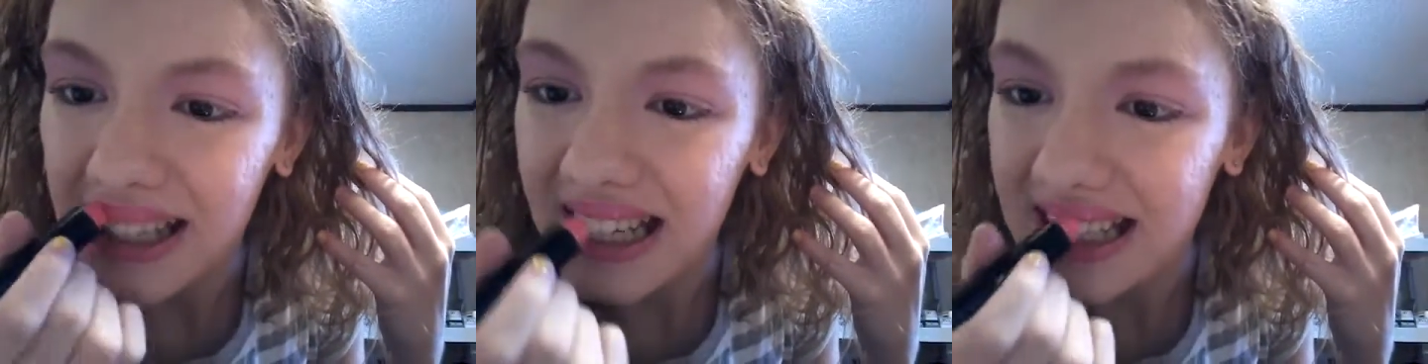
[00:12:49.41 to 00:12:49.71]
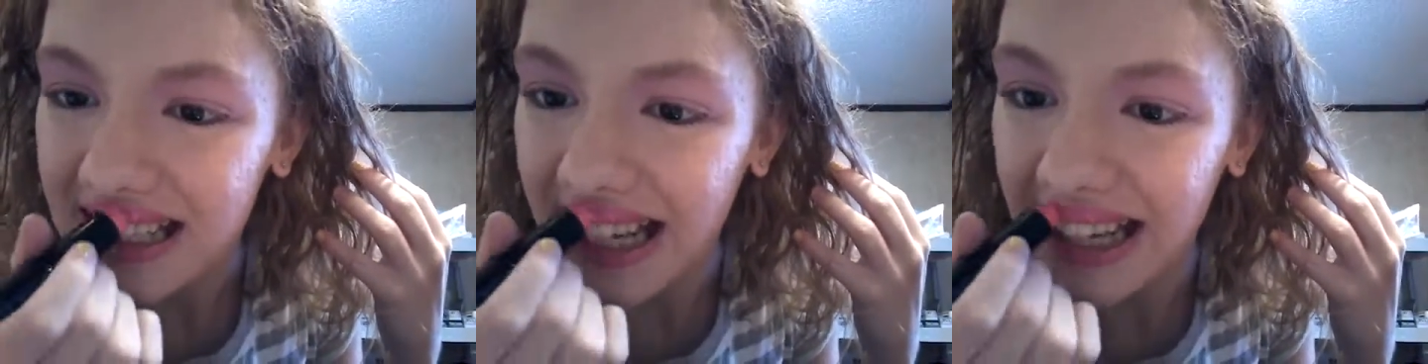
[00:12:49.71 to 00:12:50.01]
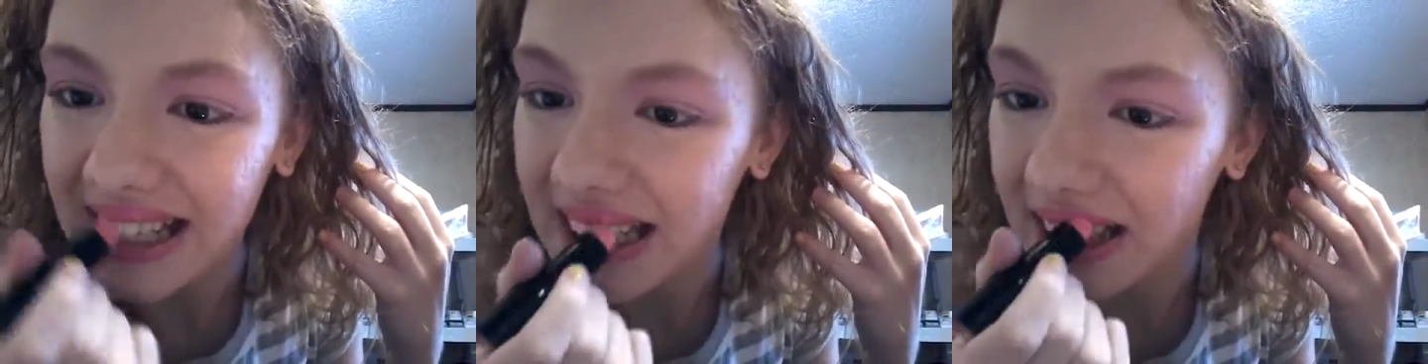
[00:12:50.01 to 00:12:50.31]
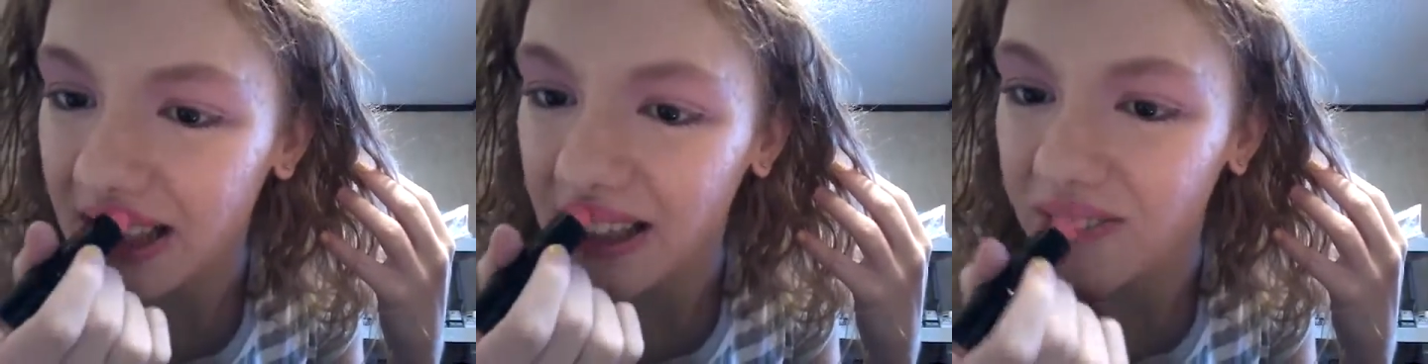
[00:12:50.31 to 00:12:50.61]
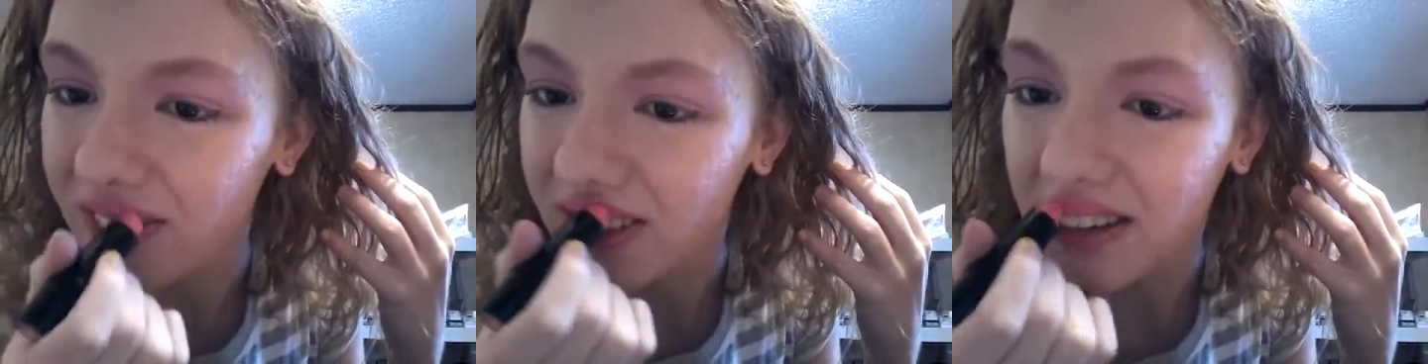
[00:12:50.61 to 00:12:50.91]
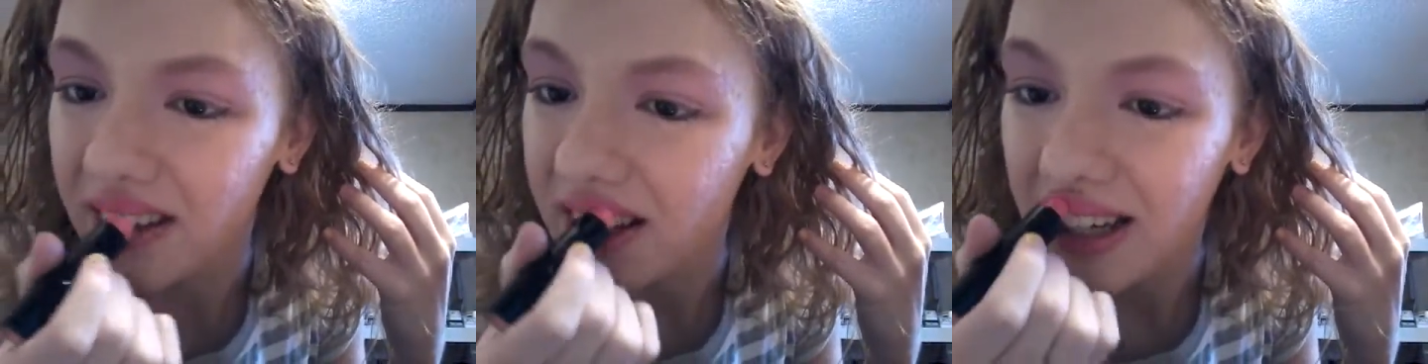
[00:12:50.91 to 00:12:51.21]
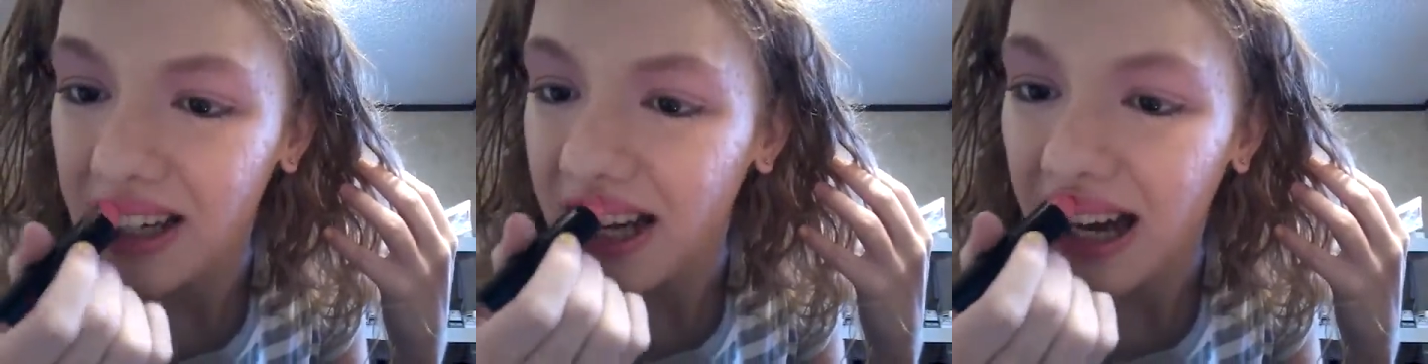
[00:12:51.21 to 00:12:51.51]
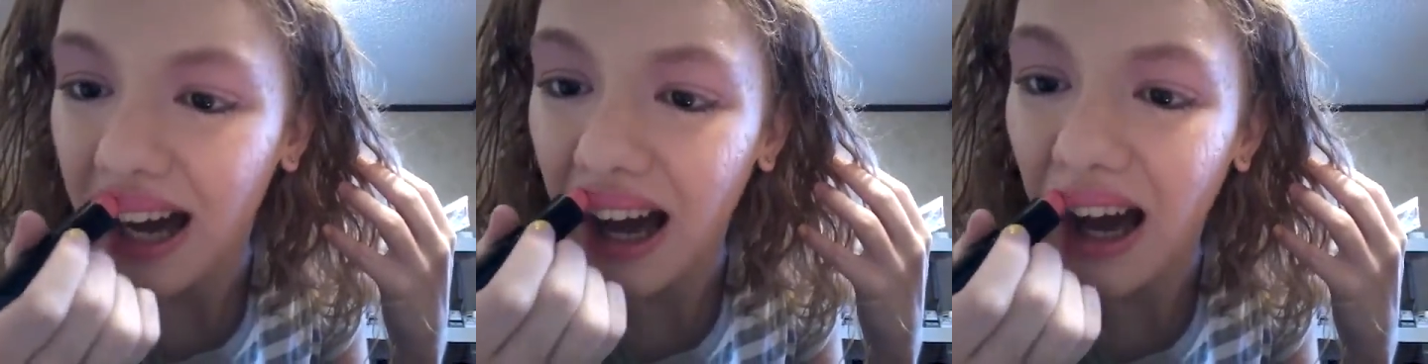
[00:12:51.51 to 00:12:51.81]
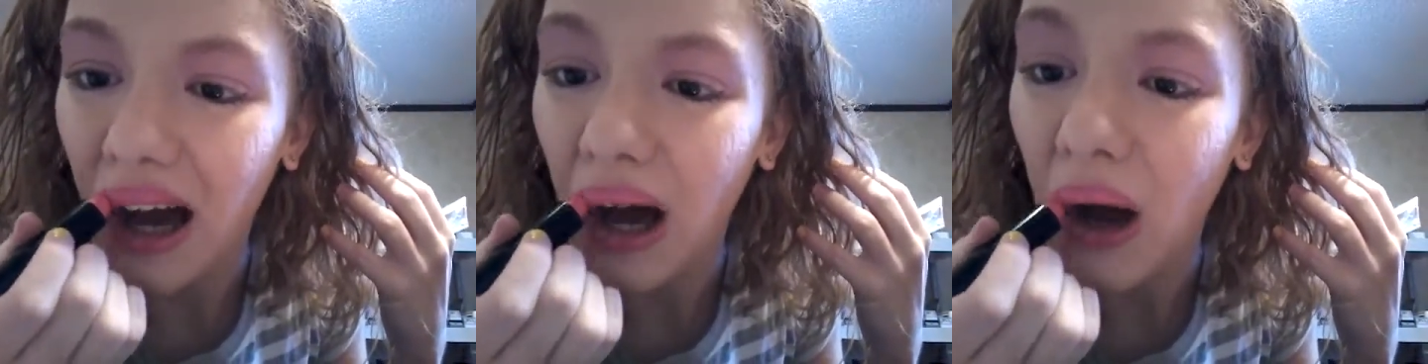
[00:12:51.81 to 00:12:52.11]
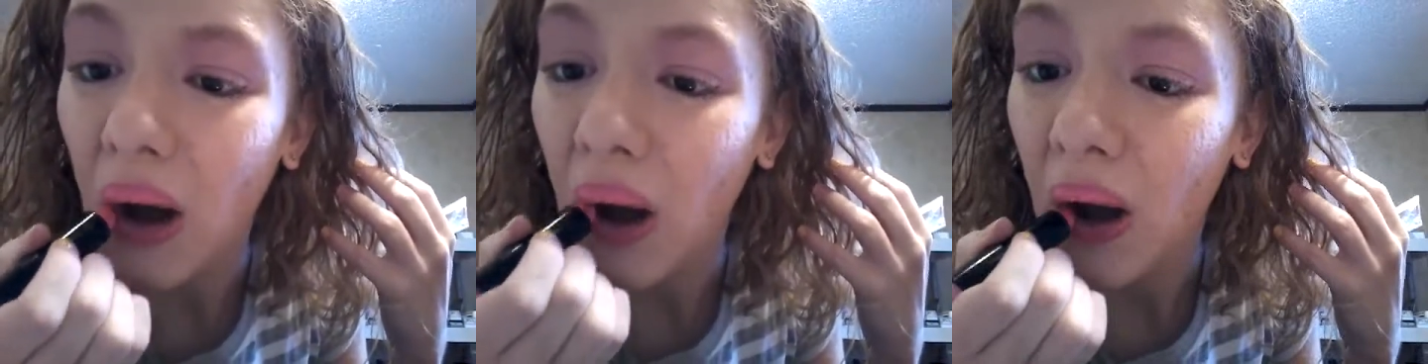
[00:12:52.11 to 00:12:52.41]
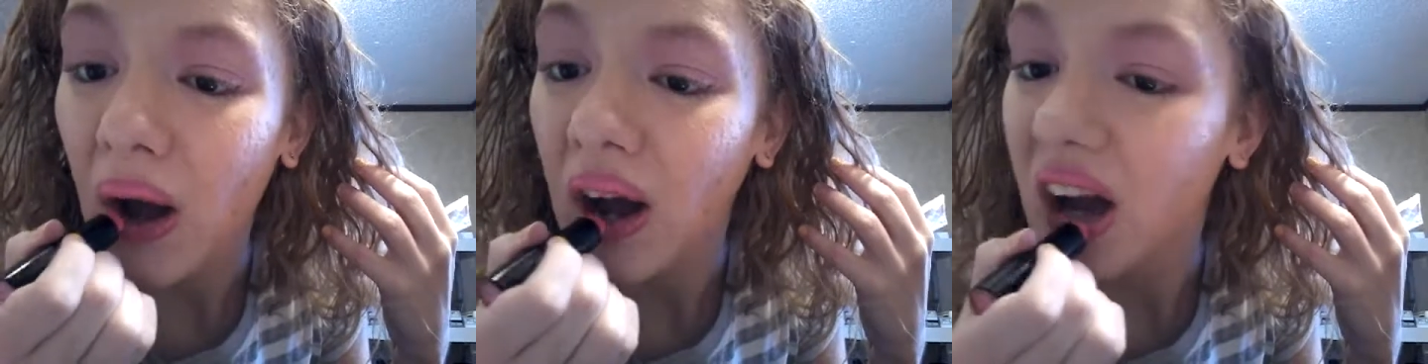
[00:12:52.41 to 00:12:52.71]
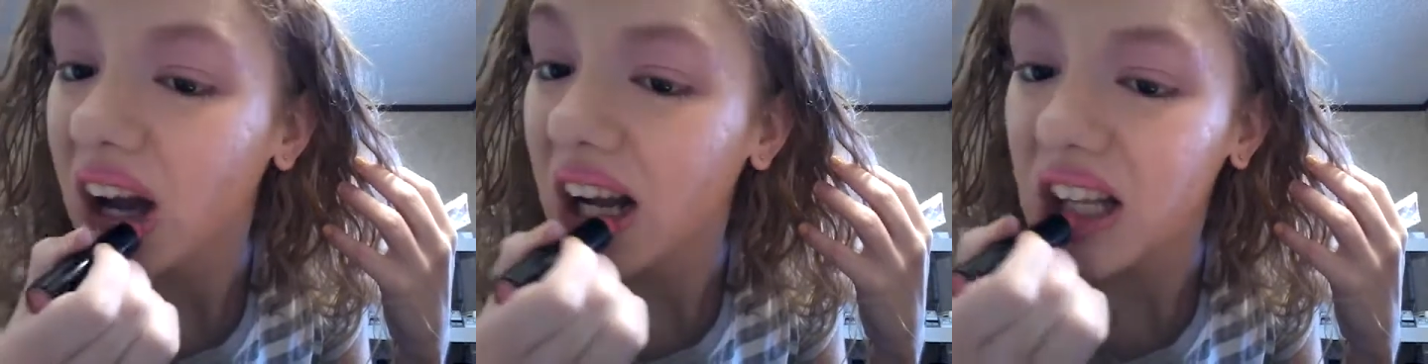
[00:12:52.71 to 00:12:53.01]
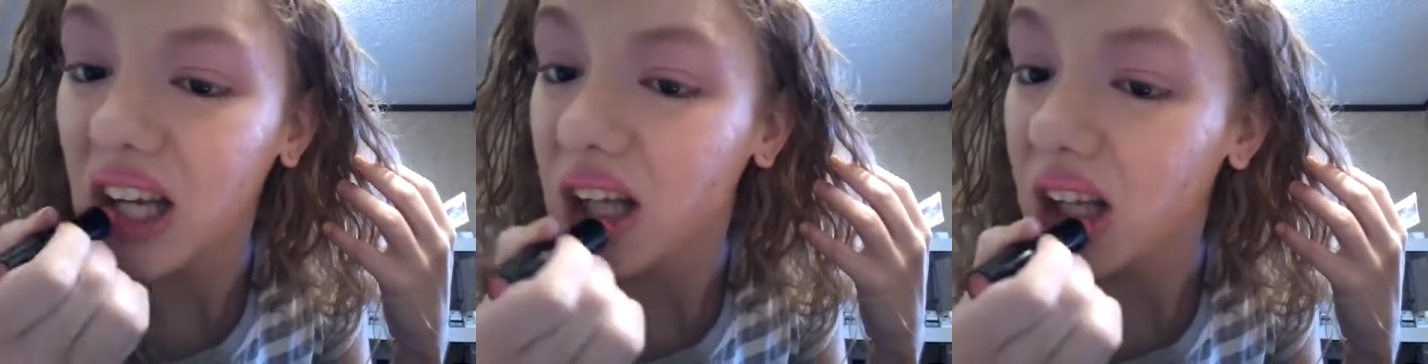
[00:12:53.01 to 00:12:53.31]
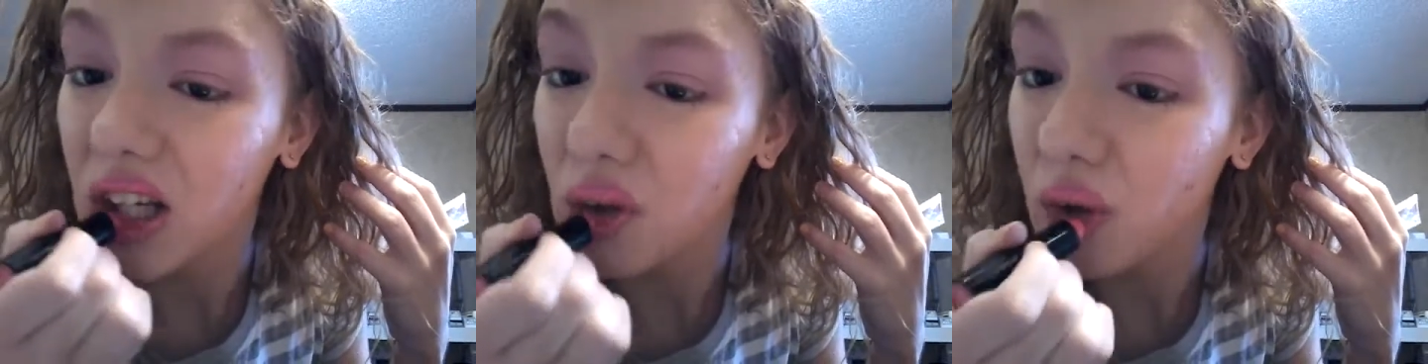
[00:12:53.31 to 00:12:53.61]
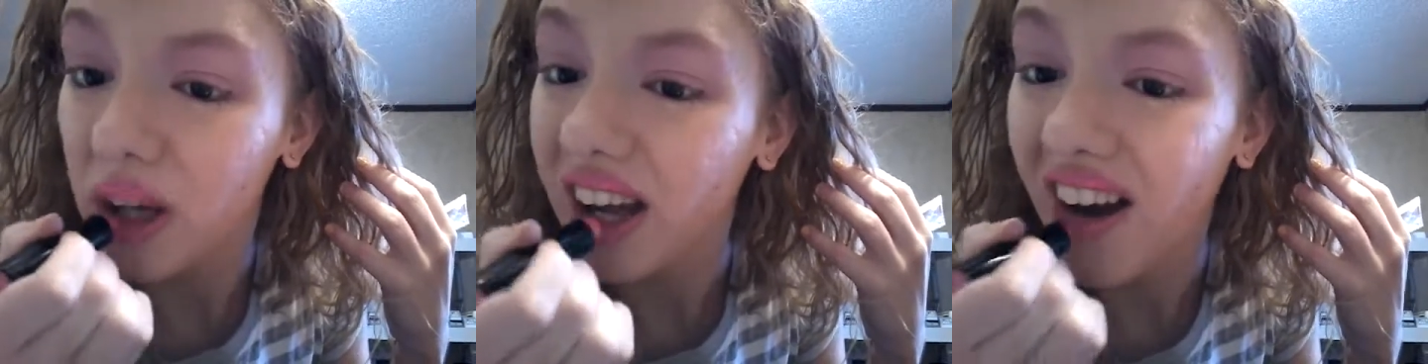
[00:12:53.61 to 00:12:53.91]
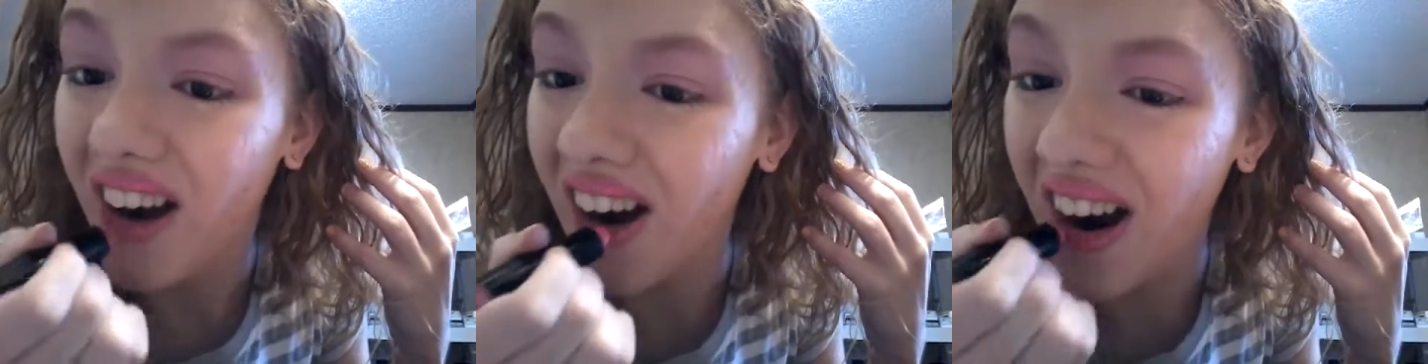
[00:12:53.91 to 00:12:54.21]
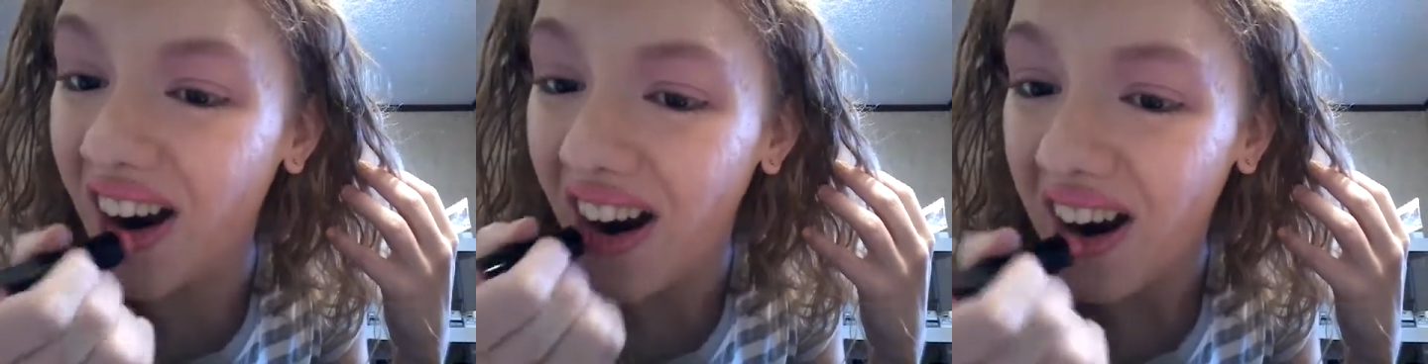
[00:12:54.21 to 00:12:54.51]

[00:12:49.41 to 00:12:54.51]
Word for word: Just liking out there. Whoopsie. Ah, gets all over me.